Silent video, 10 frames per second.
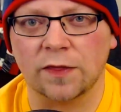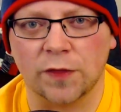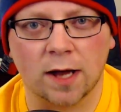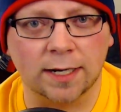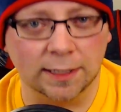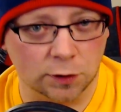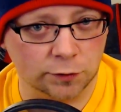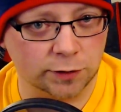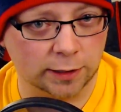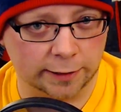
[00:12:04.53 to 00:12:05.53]
thought he
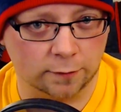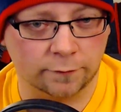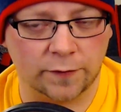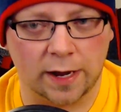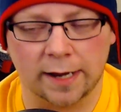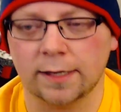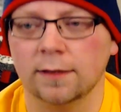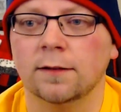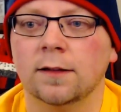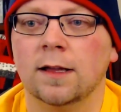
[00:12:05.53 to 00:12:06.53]
looked a little fake.
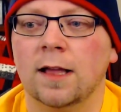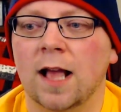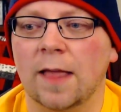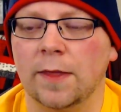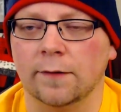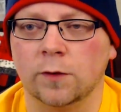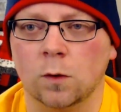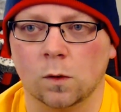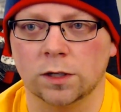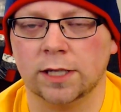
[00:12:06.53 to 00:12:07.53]
And then, of
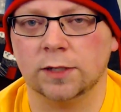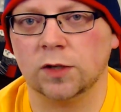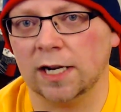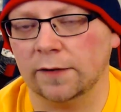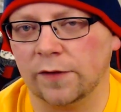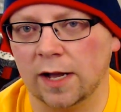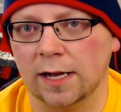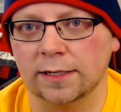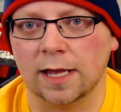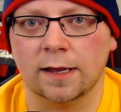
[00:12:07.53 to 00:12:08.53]
course, they tried to
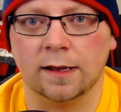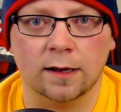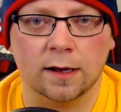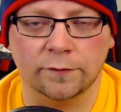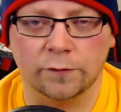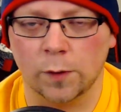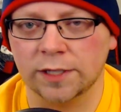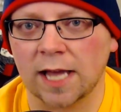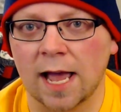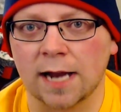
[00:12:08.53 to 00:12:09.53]
find a
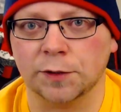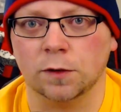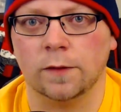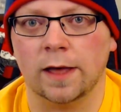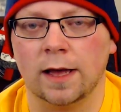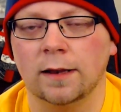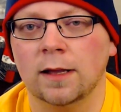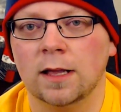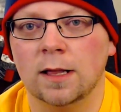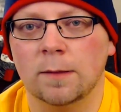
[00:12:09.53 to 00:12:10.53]
voice actor that
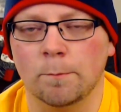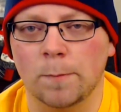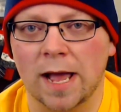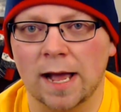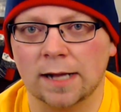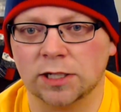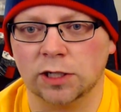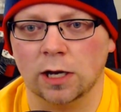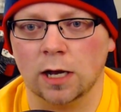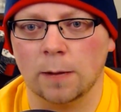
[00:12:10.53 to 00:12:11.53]

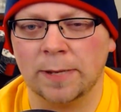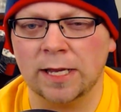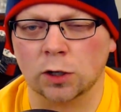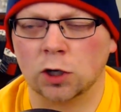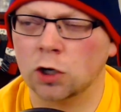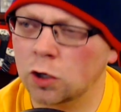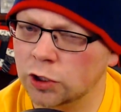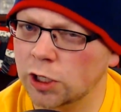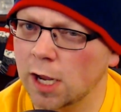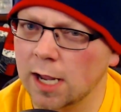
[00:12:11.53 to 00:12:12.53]
matched Peter
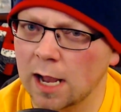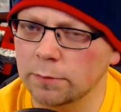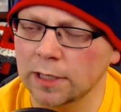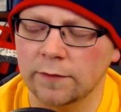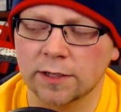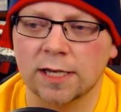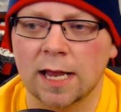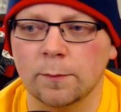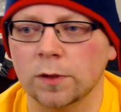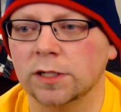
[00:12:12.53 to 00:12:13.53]
Cushing, I believe his
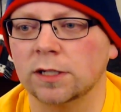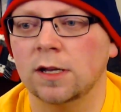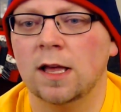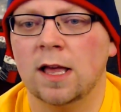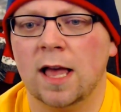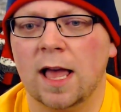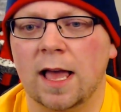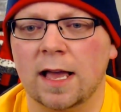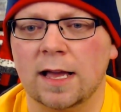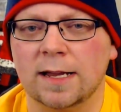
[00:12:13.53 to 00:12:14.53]
name was,
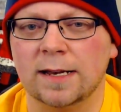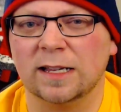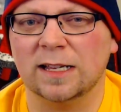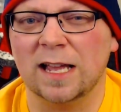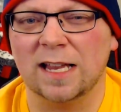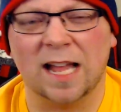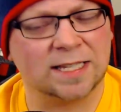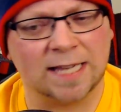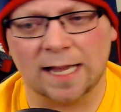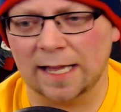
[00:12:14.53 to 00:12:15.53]
and
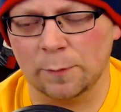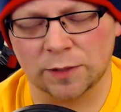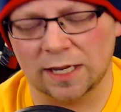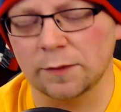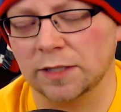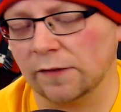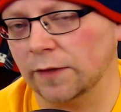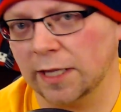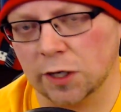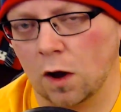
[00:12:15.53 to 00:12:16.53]
it was
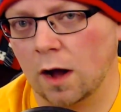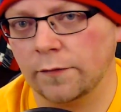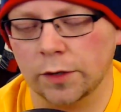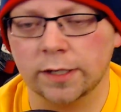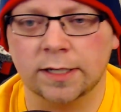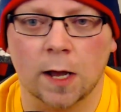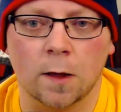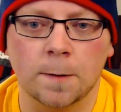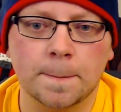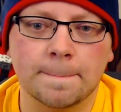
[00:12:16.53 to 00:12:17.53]
definitely a little off. You could tell.